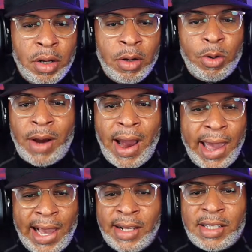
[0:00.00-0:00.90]
who got
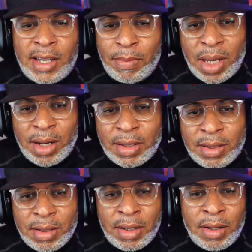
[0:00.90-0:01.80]
18
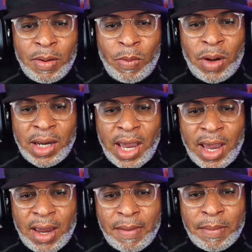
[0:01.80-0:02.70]
minutes one
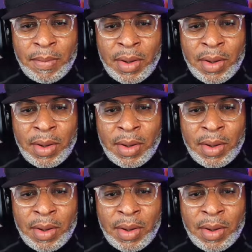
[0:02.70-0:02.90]
game